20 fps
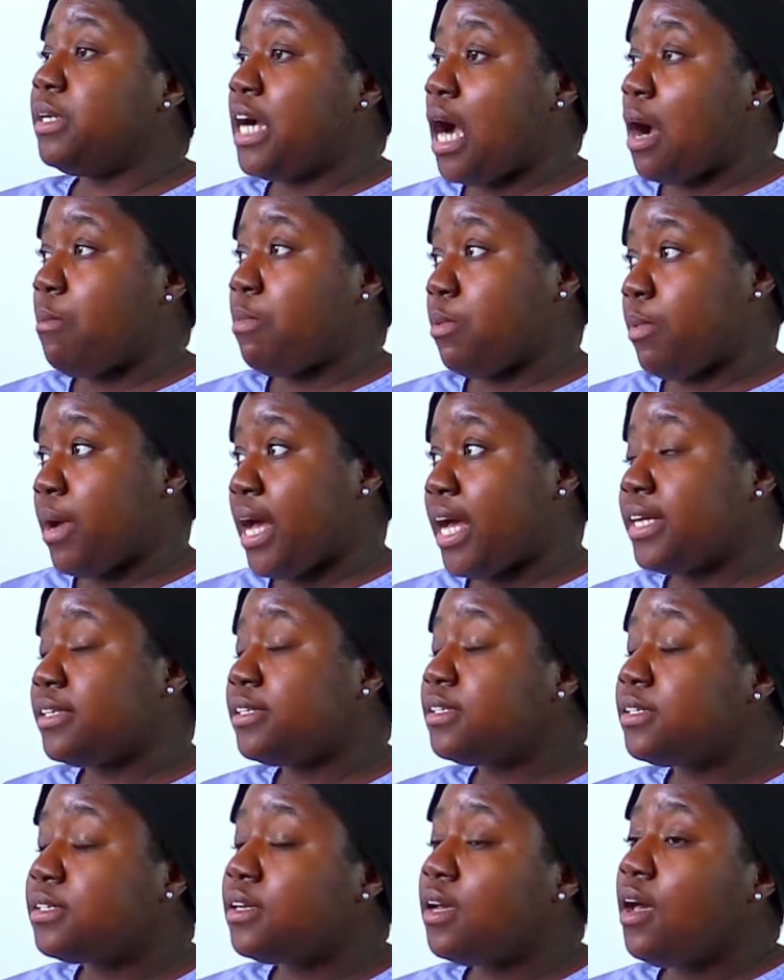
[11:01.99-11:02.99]

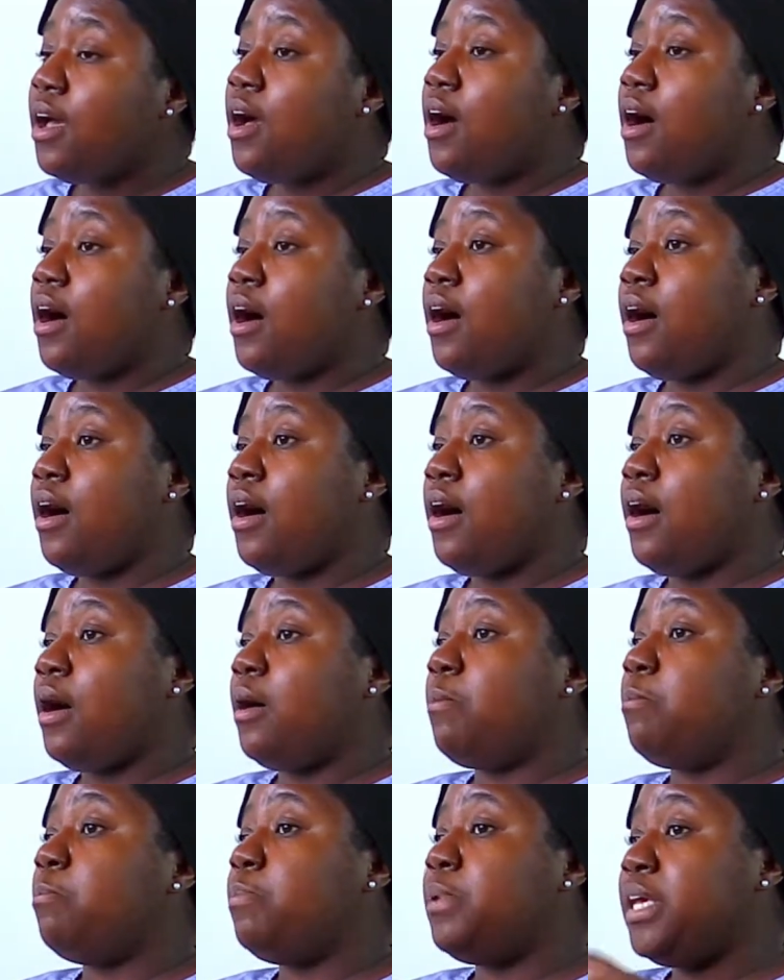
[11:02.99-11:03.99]
compromised.
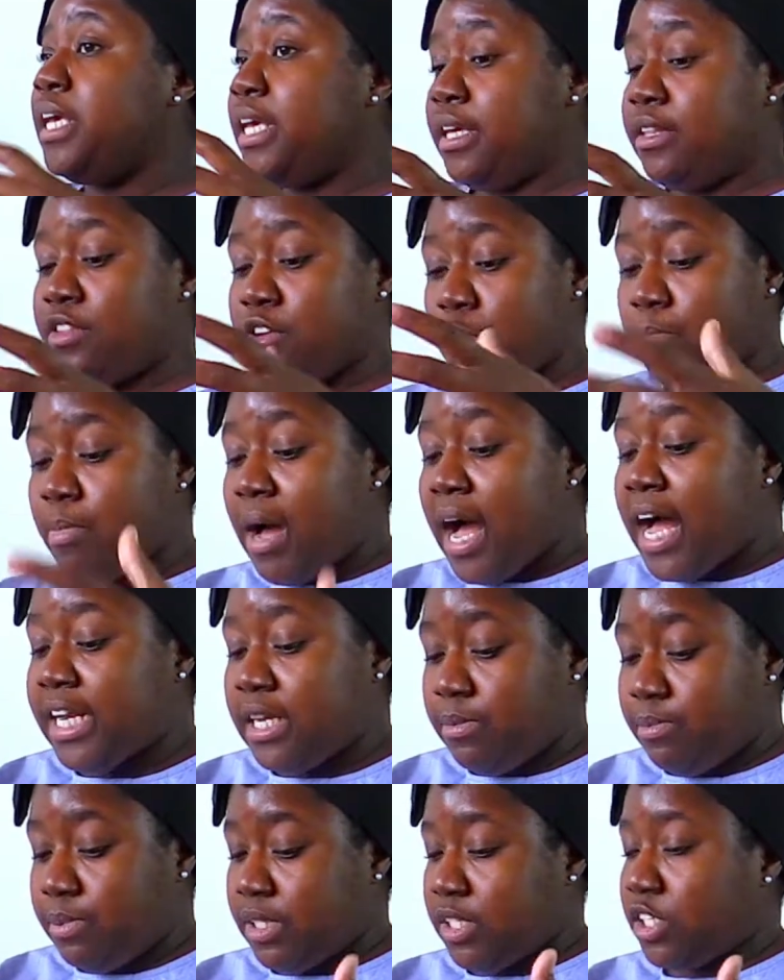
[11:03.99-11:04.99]
B, their
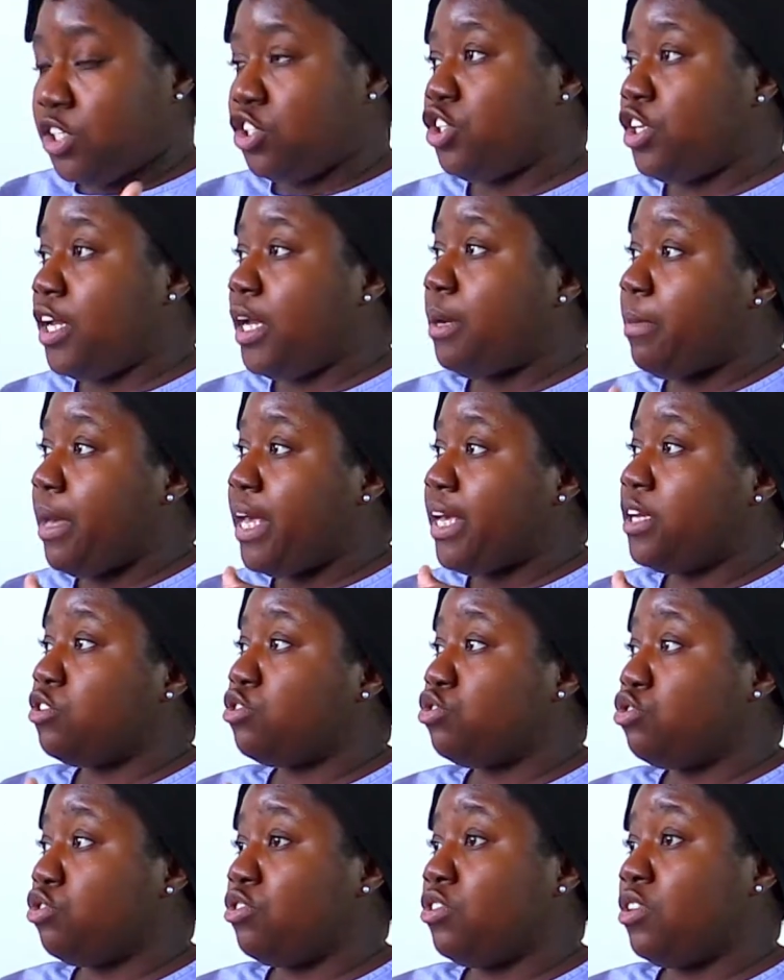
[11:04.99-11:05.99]
body positioning,
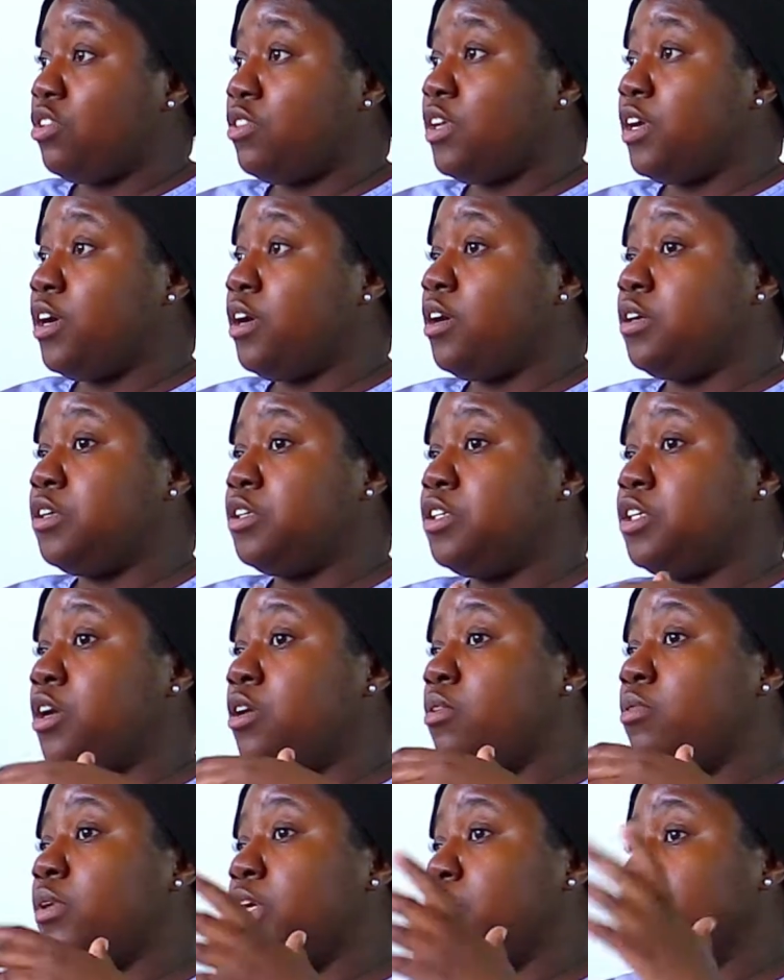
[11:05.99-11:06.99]
making sure that they're
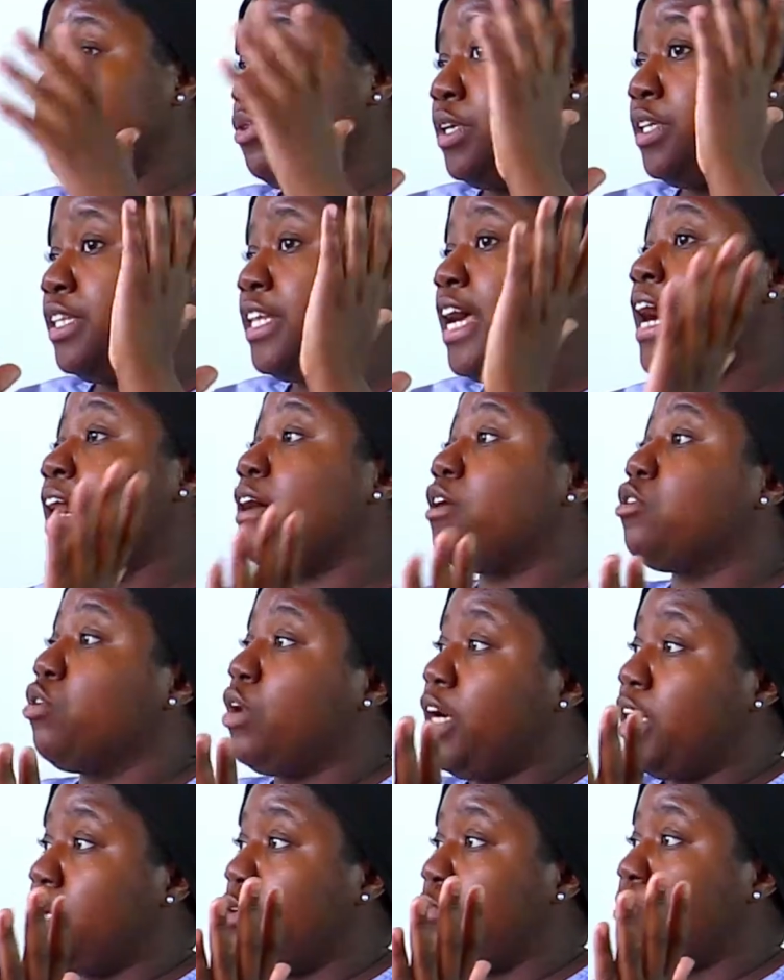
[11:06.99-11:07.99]
either in that
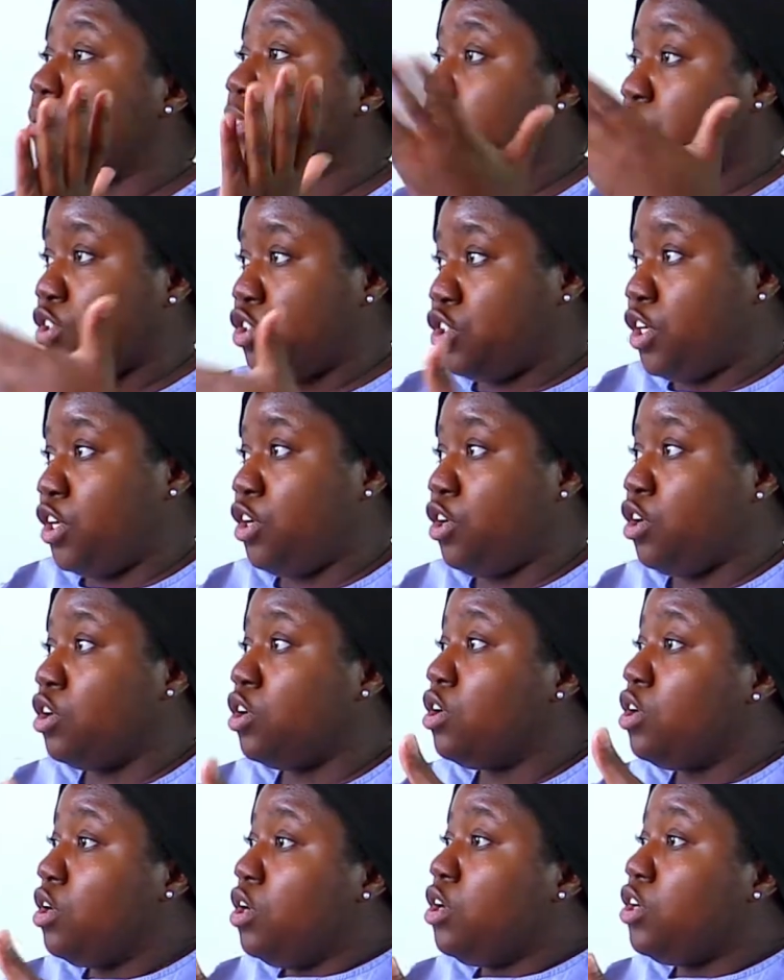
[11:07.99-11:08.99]
cradle positioning or